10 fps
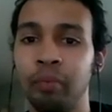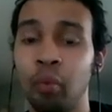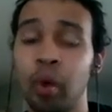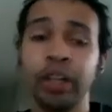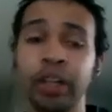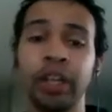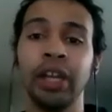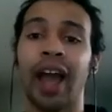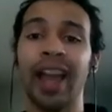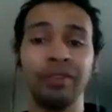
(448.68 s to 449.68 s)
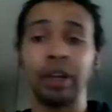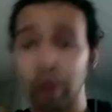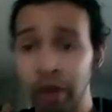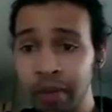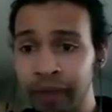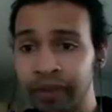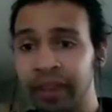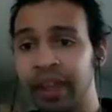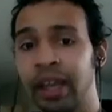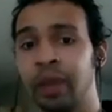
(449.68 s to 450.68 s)
Where did I even learn about
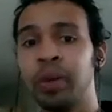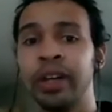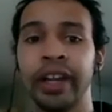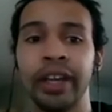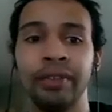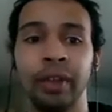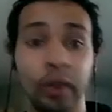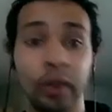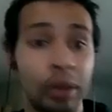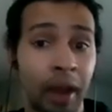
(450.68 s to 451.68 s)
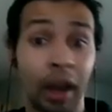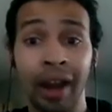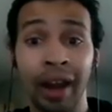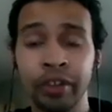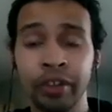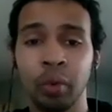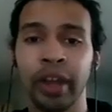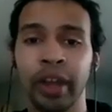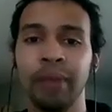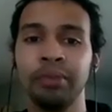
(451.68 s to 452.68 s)
the game? Where did I even learn about a lot of these
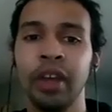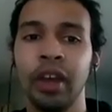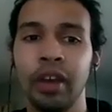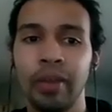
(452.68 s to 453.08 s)
war games?